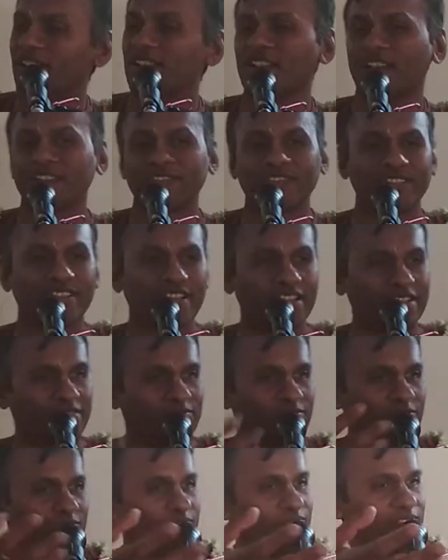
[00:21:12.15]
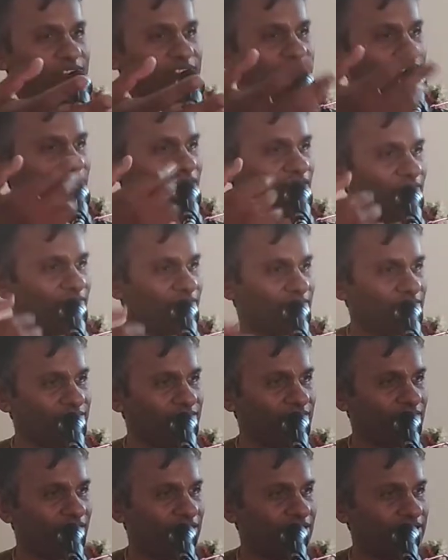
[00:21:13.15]
can you actually take a food which is not offered to
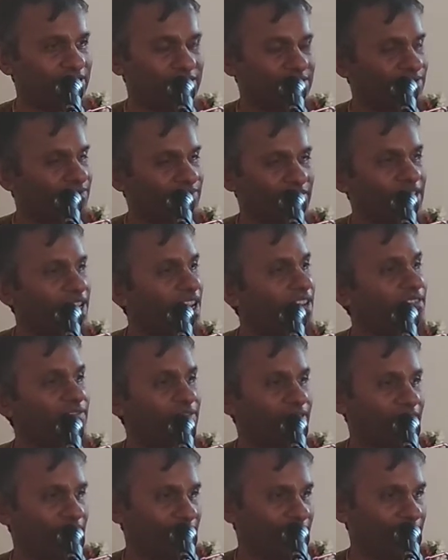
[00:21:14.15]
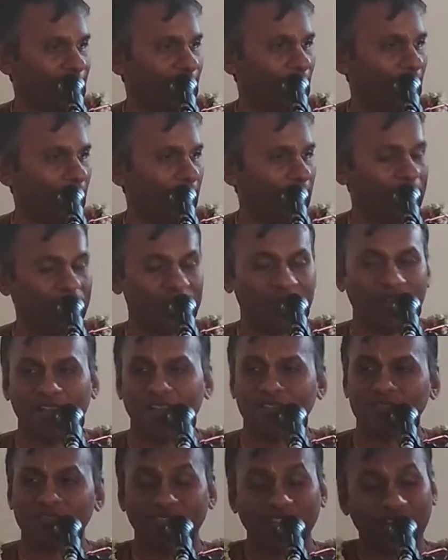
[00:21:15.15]
the Lord? It's very unfair.
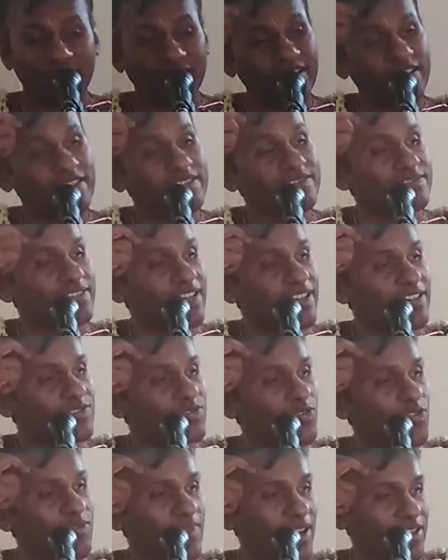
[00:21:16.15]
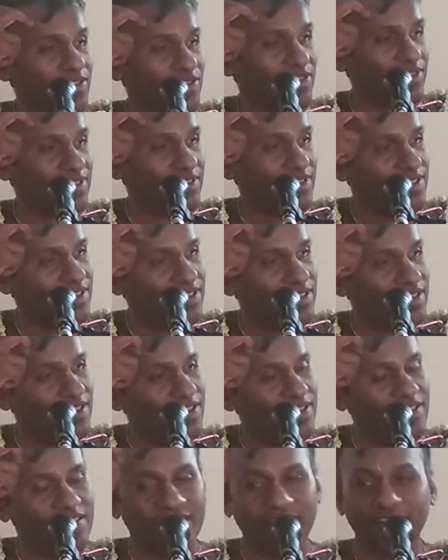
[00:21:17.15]
So that hit his head so much.
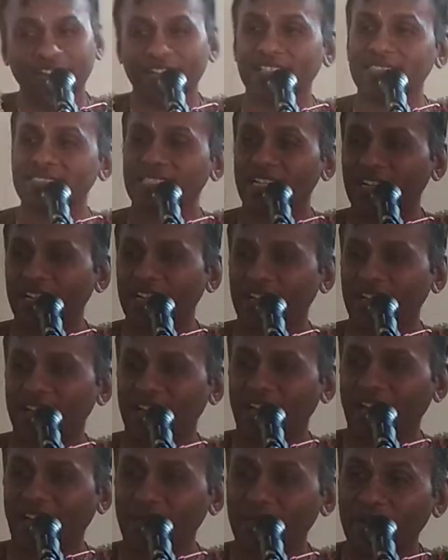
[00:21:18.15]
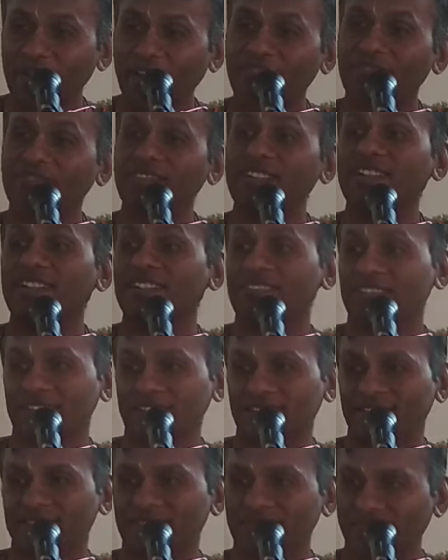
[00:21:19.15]
He decided, I am an offender,
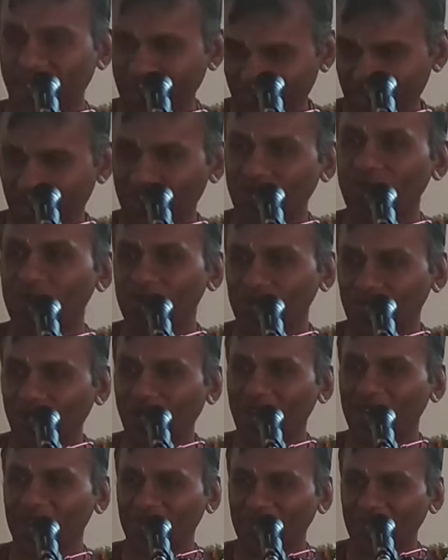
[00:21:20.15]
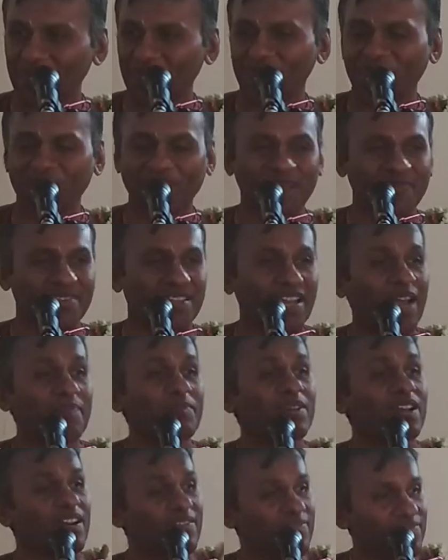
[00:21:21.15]
5-year-old boy. I
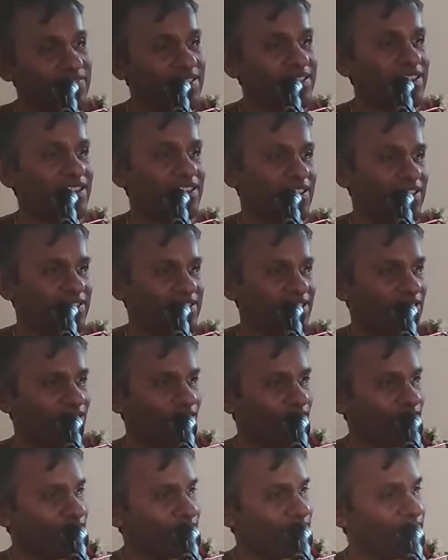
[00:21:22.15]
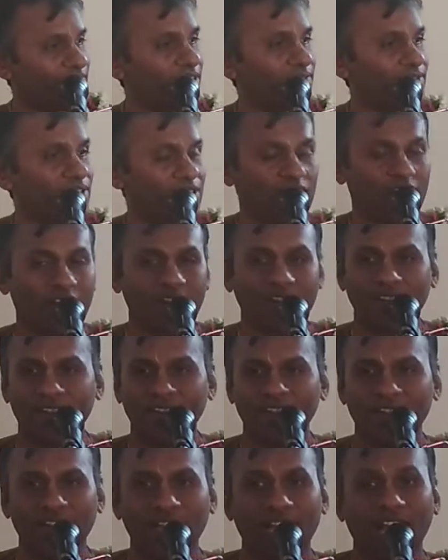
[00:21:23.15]
am an offender at the lotus feet of the
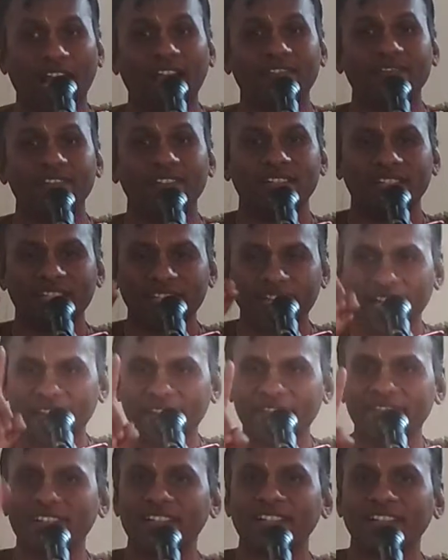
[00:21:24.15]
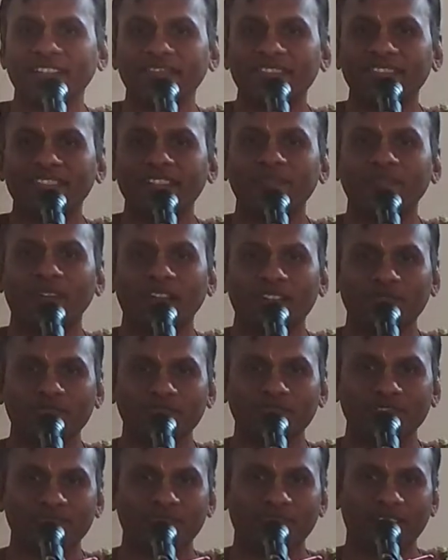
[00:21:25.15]
Lord. I will never ever eat
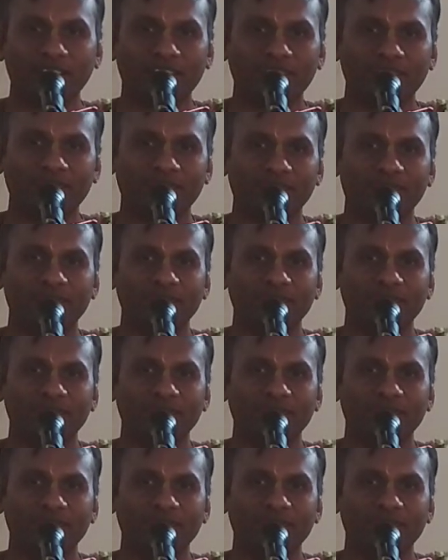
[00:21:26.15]
mangoes in my life.